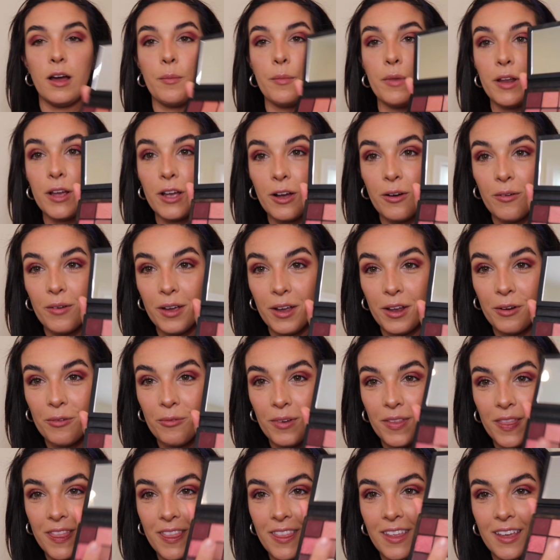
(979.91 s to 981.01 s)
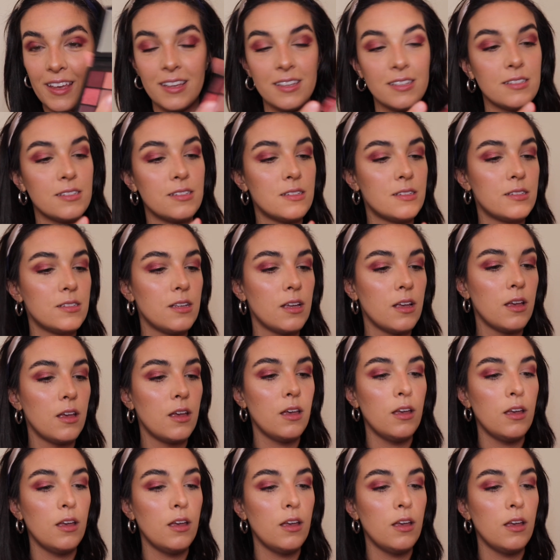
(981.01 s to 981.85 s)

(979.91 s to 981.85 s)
I'm gonna go in with this